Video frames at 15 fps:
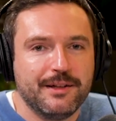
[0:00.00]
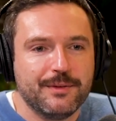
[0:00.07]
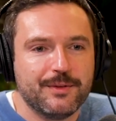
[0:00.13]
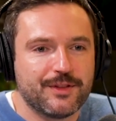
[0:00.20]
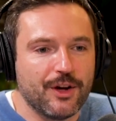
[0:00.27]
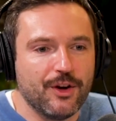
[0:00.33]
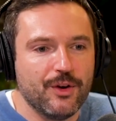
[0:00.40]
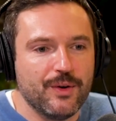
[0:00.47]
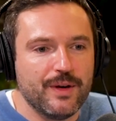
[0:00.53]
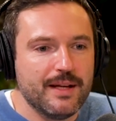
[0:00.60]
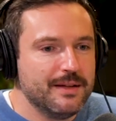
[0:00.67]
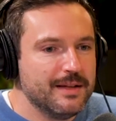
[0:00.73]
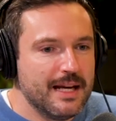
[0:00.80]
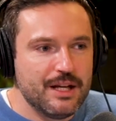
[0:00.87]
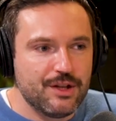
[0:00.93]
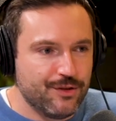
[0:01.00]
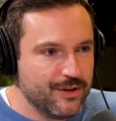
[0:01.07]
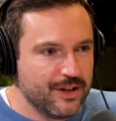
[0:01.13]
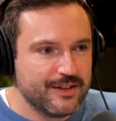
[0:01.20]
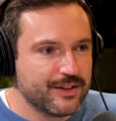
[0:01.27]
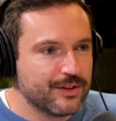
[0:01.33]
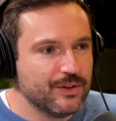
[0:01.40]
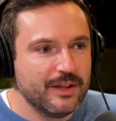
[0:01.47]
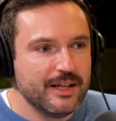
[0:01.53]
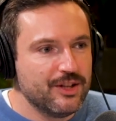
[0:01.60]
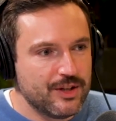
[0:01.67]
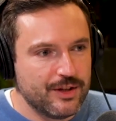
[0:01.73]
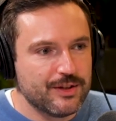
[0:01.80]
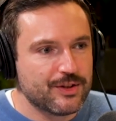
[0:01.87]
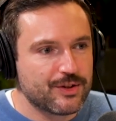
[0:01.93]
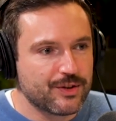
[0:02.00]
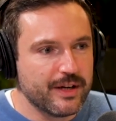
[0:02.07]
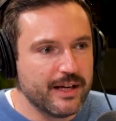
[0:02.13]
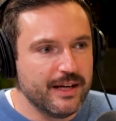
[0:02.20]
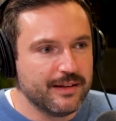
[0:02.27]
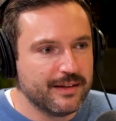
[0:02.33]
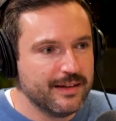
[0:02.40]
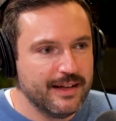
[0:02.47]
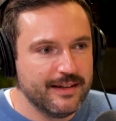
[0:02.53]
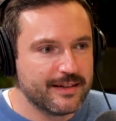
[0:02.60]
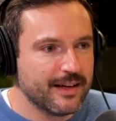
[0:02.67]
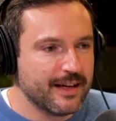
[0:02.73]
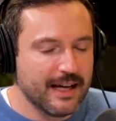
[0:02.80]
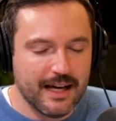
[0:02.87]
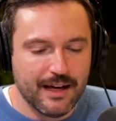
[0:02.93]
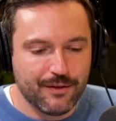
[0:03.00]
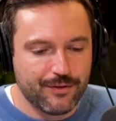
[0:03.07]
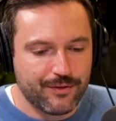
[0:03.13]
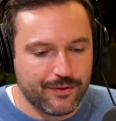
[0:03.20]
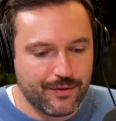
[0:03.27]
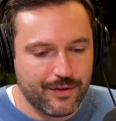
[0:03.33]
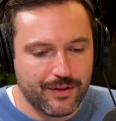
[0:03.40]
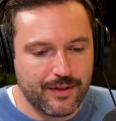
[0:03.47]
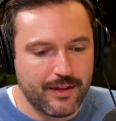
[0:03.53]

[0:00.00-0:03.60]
So each vertical, each industry is going to have